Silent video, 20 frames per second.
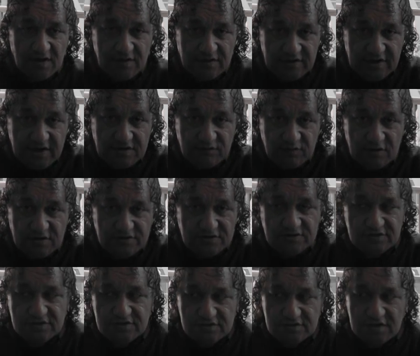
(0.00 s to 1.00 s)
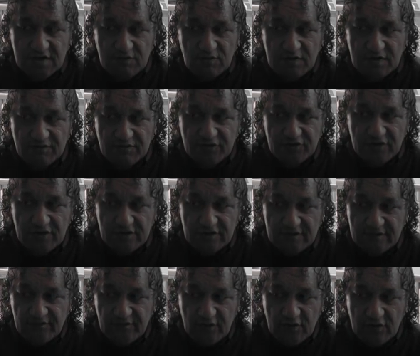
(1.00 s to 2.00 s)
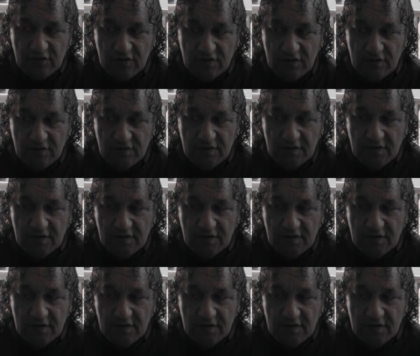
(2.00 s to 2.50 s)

That was King William III for